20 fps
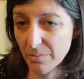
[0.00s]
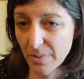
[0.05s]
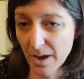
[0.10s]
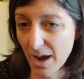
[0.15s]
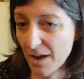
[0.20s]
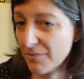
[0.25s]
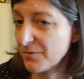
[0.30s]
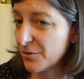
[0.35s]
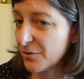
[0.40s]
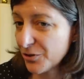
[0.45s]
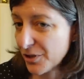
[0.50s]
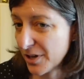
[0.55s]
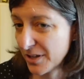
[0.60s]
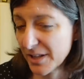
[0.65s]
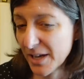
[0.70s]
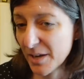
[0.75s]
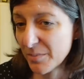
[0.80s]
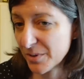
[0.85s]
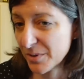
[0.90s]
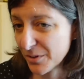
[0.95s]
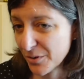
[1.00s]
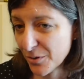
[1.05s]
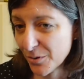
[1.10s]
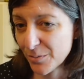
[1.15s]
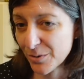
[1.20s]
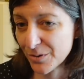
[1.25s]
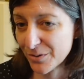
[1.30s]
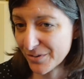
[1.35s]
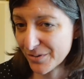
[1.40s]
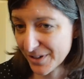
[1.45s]
after John Lehman,
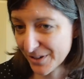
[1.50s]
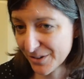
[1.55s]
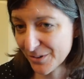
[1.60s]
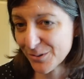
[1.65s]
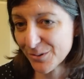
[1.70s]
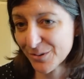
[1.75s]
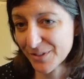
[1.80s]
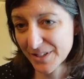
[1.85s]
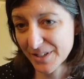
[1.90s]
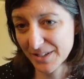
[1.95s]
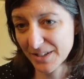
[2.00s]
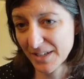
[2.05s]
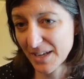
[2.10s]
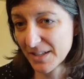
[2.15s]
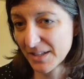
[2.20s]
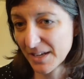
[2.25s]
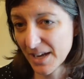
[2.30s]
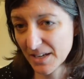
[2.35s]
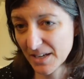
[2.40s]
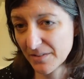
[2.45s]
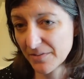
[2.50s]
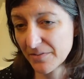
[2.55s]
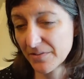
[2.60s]
Goldwater-Nichols, and kind of